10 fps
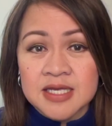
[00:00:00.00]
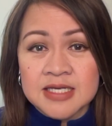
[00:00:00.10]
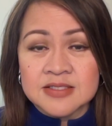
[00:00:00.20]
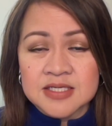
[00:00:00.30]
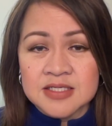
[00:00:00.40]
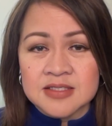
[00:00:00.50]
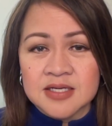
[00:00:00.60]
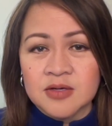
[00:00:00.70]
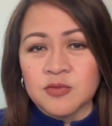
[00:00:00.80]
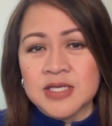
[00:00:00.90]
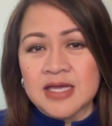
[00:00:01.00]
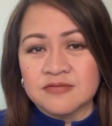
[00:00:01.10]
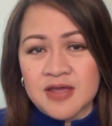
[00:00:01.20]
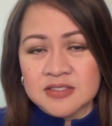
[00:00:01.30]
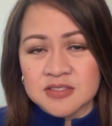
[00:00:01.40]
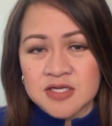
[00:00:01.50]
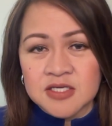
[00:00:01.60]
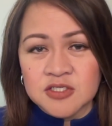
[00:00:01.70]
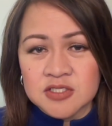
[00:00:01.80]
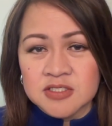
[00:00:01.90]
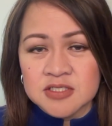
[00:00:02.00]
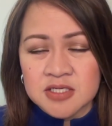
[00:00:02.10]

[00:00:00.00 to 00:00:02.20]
it did. We had vaccinations